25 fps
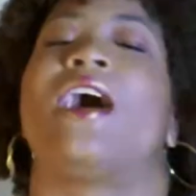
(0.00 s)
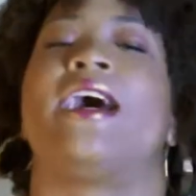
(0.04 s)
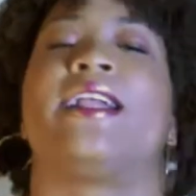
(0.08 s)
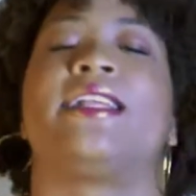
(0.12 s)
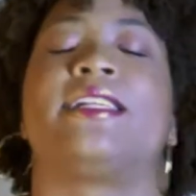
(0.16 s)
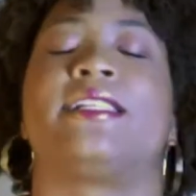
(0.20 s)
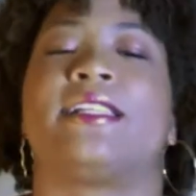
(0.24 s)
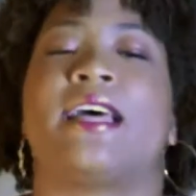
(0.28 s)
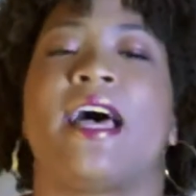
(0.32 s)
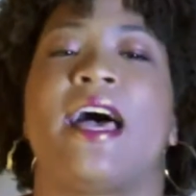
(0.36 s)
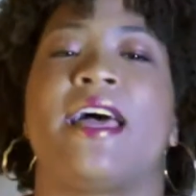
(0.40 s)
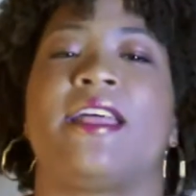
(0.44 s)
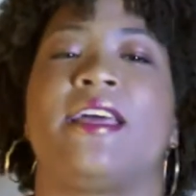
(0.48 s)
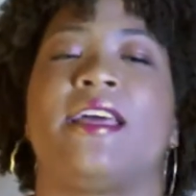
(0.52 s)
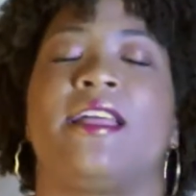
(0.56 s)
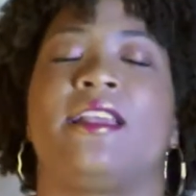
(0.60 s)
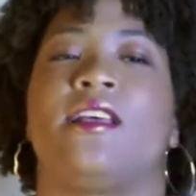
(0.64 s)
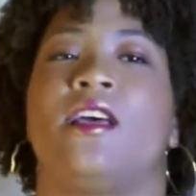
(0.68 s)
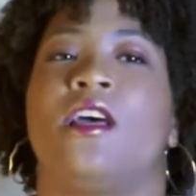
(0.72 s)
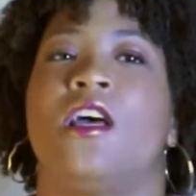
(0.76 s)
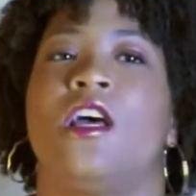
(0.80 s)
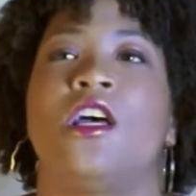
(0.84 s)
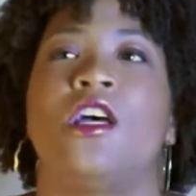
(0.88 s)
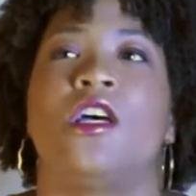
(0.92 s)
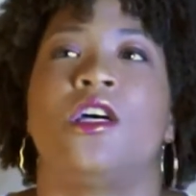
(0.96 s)
I
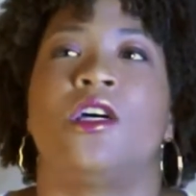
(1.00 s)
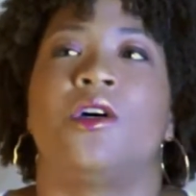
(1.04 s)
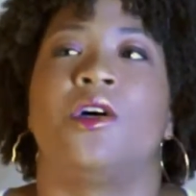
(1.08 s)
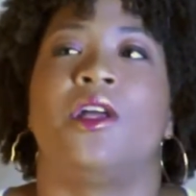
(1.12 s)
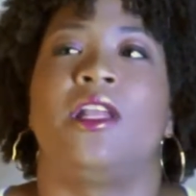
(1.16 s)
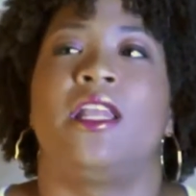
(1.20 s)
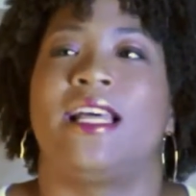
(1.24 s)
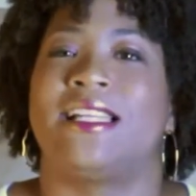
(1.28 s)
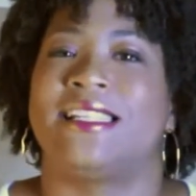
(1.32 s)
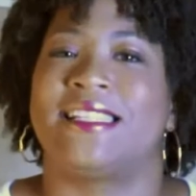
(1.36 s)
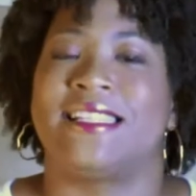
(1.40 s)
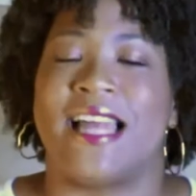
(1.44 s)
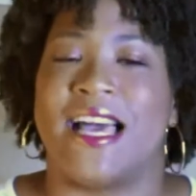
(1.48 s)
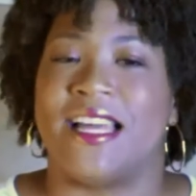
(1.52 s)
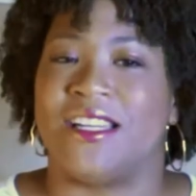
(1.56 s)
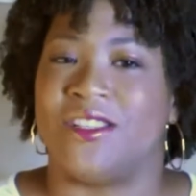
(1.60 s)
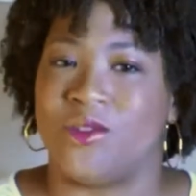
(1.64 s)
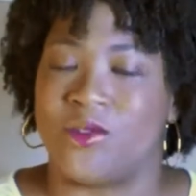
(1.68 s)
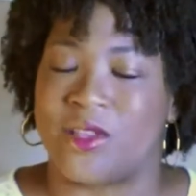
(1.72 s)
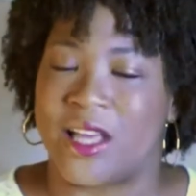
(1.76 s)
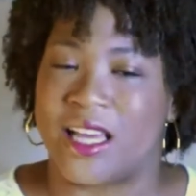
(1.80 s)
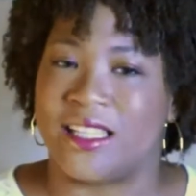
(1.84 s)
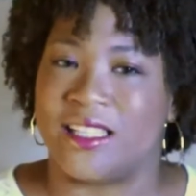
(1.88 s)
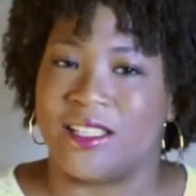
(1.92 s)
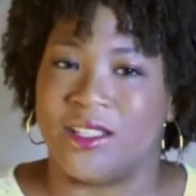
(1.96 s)
decided, let's not
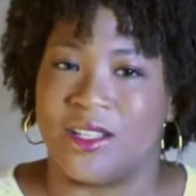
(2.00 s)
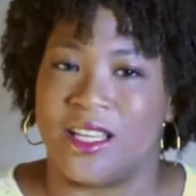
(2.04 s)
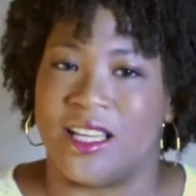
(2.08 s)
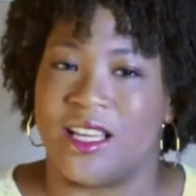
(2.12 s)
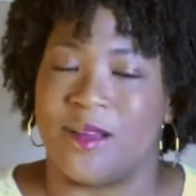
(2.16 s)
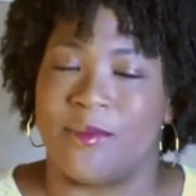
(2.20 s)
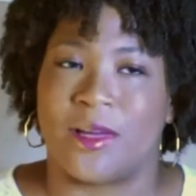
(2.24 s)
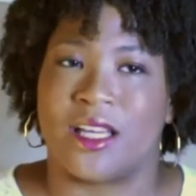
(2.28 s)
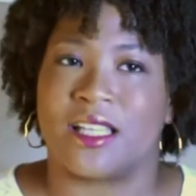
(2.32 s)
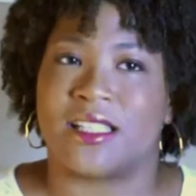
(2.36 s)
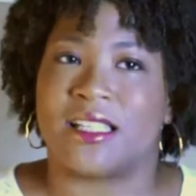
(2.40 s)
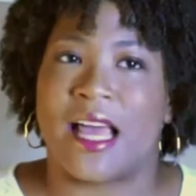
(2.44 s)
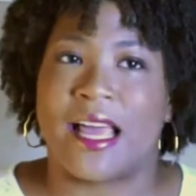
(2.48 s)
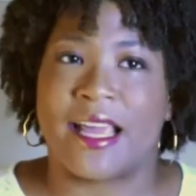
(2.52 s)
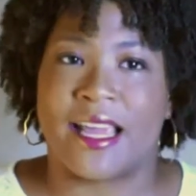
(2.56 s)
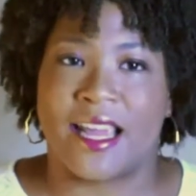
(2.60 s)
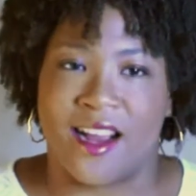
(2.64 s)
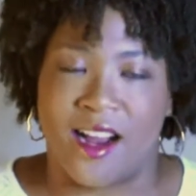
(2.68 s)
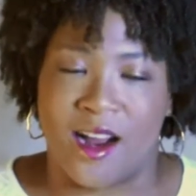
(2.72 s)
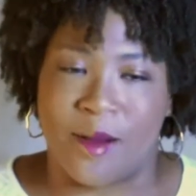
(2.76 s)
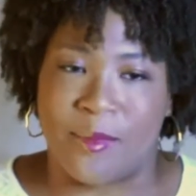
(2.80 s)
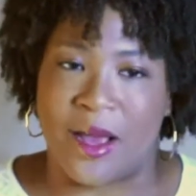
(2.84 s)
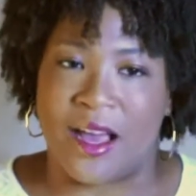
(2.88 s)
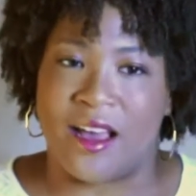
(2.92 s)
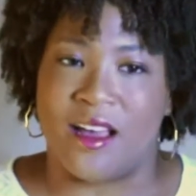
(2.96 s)
do that to him, because I
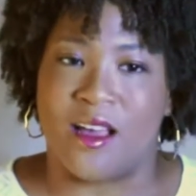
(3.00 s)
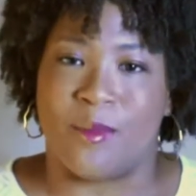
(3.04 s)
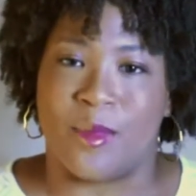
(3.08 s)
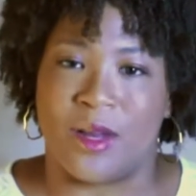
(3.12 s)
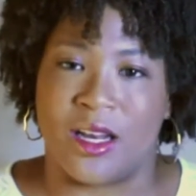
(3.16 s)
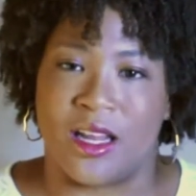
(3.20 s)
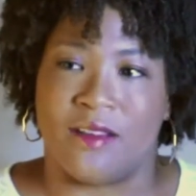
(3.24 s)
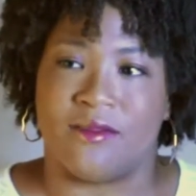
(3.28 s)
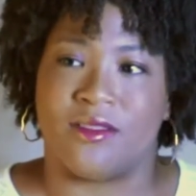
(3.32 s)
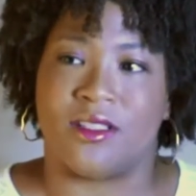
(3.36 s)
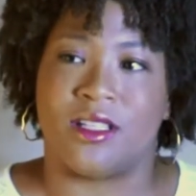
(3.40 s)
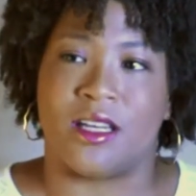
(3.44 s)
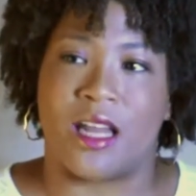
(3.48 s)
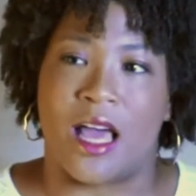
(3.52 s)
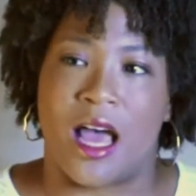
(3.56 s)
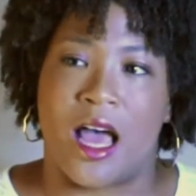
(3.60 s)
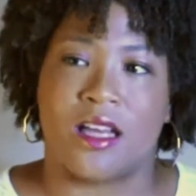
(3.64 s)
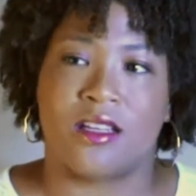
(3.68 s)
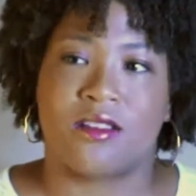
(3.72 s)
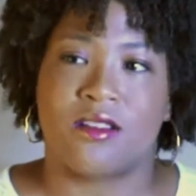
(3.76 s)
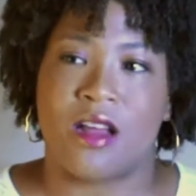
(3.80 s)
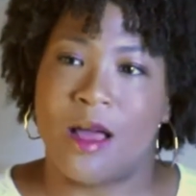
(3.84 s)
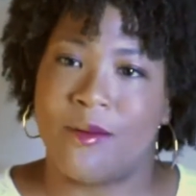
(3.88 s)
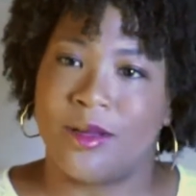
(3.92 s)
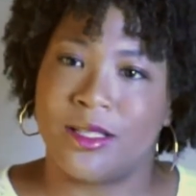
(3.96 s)
care about him enough to
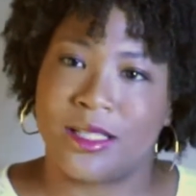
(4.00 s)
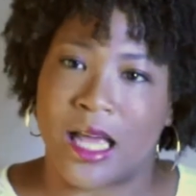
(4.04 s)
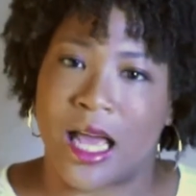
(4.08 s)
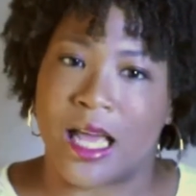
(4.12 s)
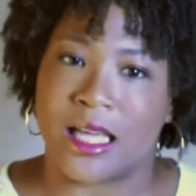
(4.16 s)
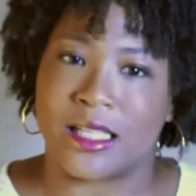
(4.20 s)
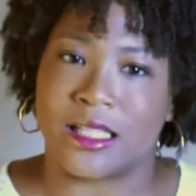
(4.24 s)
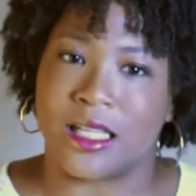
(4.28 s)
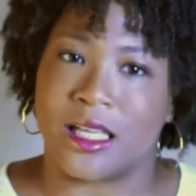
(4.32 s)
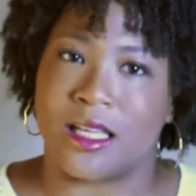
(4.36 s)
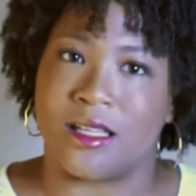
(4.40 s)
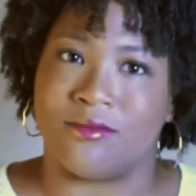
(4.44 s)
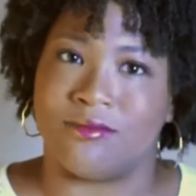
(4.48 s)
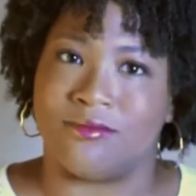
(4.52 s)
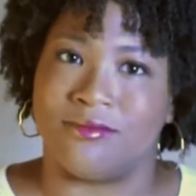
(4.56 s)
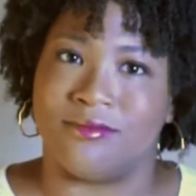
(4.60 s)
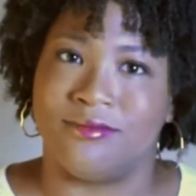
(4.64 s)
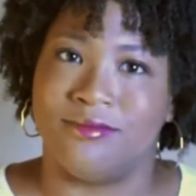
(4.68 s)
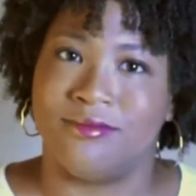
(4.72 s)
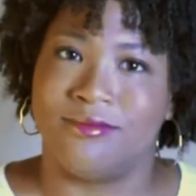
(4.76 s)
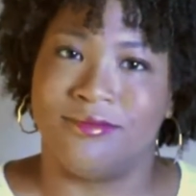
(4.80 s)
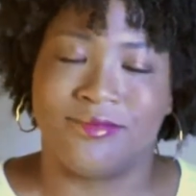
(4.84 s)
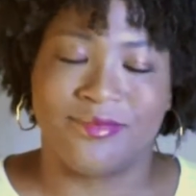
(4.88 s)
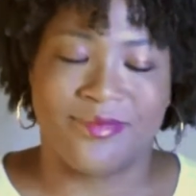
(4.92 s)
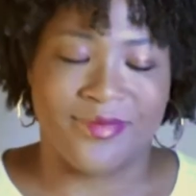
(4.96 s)
not traumatize him,
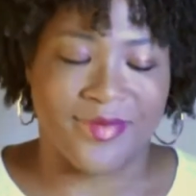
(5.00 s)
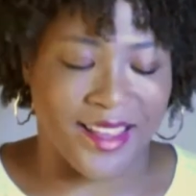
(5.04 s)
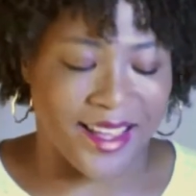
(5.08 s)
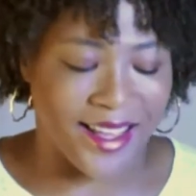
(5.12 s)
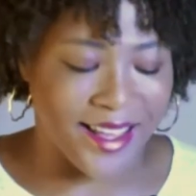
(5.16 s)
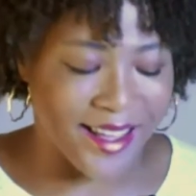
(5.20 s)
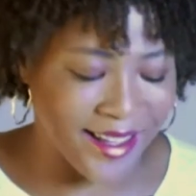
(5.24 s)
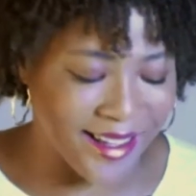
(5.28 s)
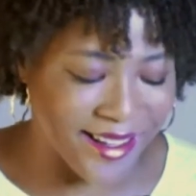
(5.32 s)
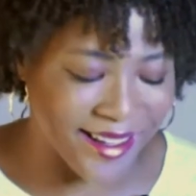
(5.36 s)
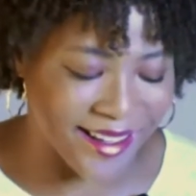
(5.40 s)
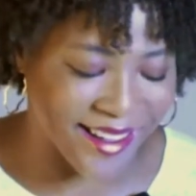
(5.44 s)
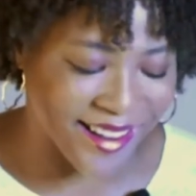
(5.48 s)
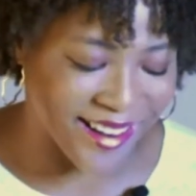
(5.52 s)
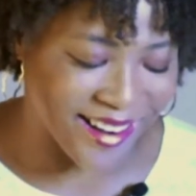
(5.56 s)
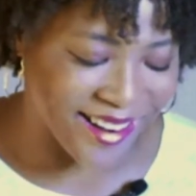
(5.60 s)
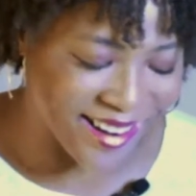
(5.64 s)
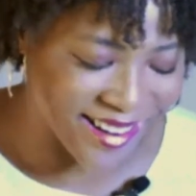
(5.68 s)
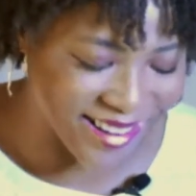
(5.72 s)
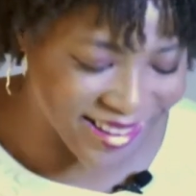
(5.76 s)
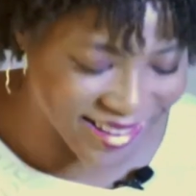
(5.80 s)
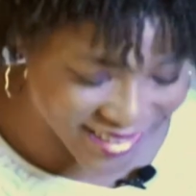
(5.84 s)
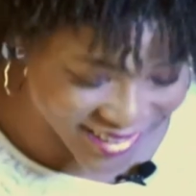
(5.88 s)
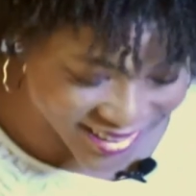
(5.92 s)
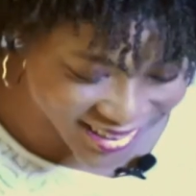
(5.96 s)
you
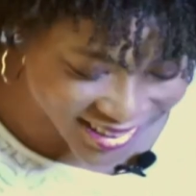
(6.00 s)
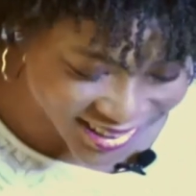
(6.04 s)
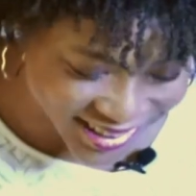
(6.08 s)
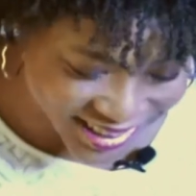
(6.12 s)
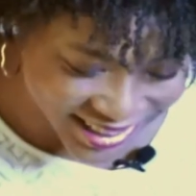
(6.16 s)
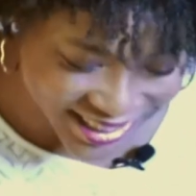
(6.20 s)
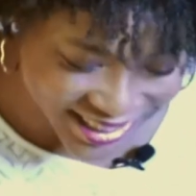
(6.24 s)
know?